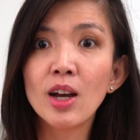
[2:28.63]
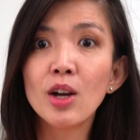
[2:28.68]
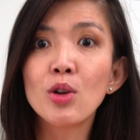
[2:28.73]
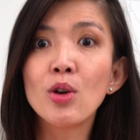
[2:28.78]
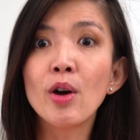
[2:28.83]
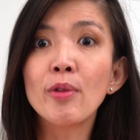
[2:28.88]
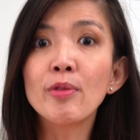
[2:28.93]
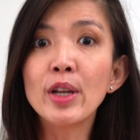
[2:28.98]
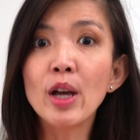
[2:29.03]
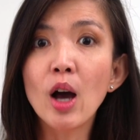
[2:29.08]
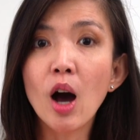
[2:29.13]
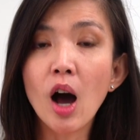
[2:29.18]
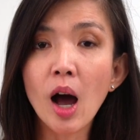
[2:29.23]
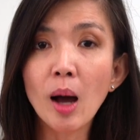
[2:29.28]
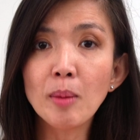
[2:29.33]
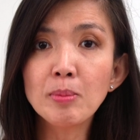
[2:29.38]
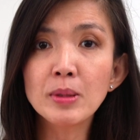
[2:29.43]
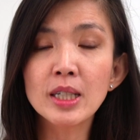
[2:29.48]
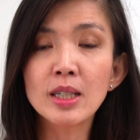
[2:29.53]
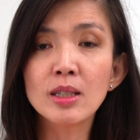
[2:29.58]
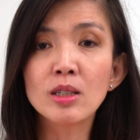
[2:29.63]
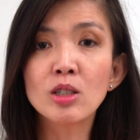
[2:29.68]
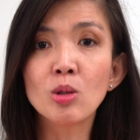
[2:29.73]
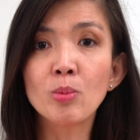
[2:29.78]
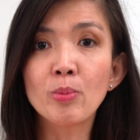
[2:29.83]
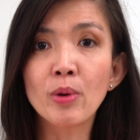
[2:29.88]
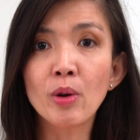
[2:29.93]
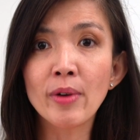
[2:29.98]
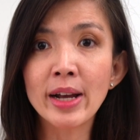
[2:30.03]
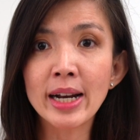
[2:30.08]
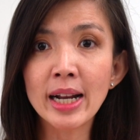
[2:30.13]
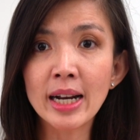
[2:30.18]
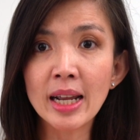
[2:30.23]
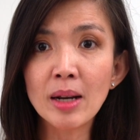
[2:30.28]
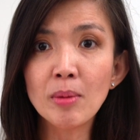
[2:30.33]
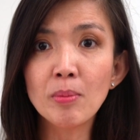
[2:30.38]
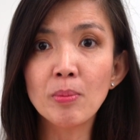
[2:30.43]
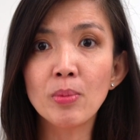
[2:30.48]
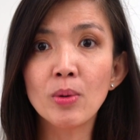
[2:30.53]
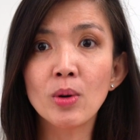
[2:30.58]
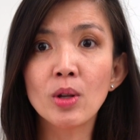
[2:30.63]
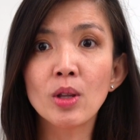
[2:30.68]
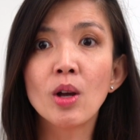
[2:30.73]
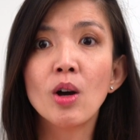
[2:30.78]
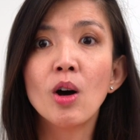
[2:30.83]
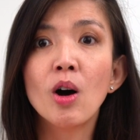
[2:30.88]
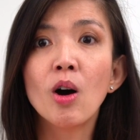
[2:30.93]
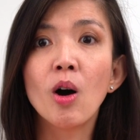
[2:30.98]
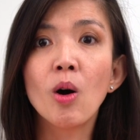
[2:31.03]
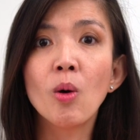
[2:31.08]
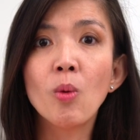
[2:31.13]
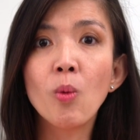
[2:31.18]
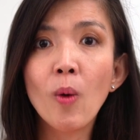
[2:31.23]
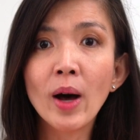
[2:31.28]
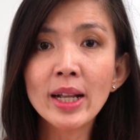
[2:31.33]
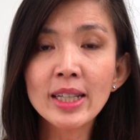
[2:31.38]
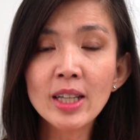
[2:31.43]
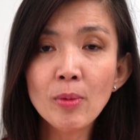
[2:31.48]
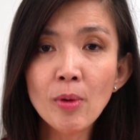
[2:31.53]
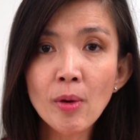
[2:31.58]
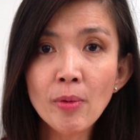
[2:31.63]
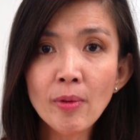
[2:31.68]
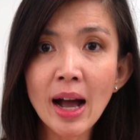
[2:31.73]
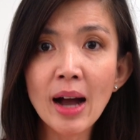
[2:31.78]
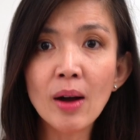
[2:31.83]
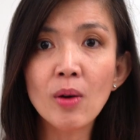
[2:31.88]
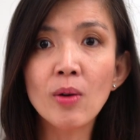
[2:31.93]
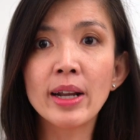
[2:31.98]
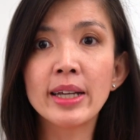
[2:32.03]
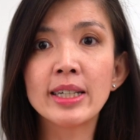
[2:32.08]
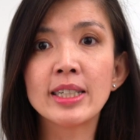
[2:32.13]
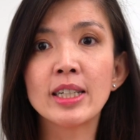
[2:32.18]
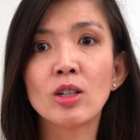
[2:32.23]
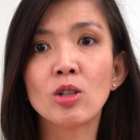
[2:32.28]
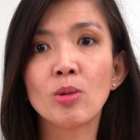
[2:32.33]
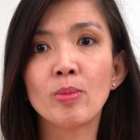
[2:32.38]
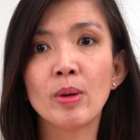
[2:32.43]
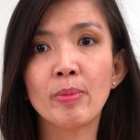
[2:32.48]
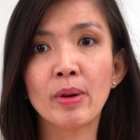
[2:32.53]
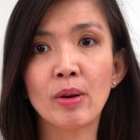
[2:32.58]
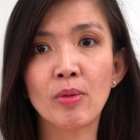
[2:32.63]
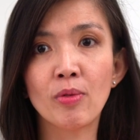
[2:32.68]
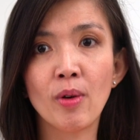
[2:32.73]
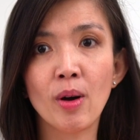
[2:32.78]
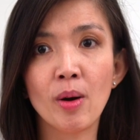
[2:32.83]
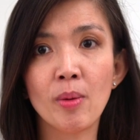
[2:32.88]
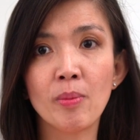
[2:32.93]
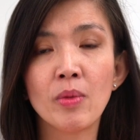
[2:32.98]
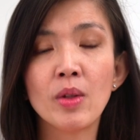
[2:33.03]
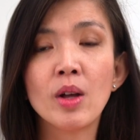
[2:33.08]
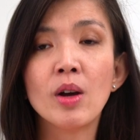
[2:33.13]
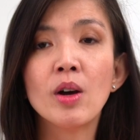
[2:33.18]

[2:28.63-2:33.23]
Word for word: you have the options to provide an input of what type of calculation to be performed.